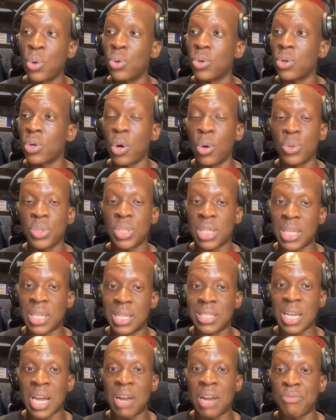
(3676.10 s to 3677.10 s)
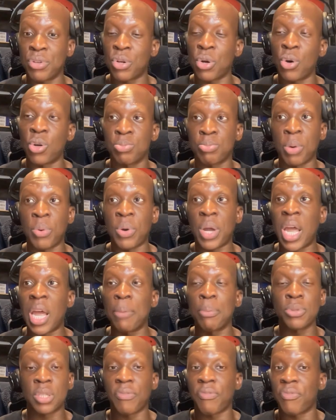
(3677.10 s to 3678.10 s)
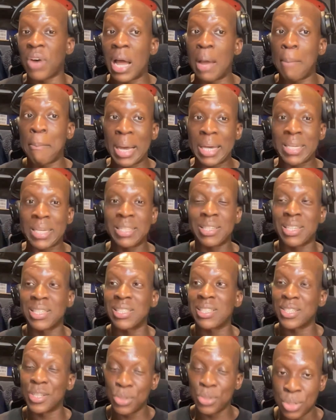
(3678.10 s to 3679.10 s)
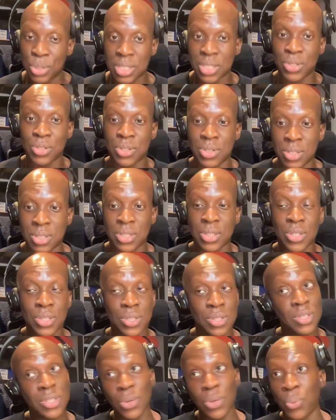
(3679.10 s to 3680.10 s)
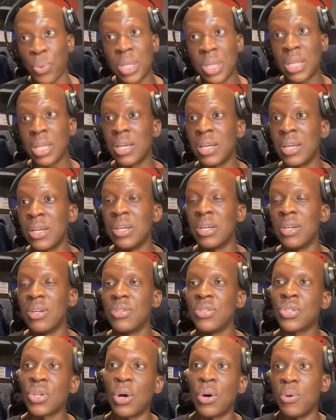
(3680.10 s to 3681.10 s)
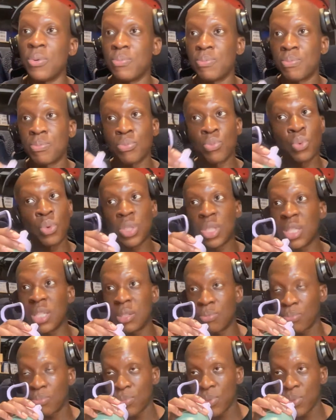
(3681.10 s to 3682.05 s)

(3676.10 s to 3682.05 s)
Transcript: goals against Ivory Coast, but were able to fight back and continue to win. So we'll see.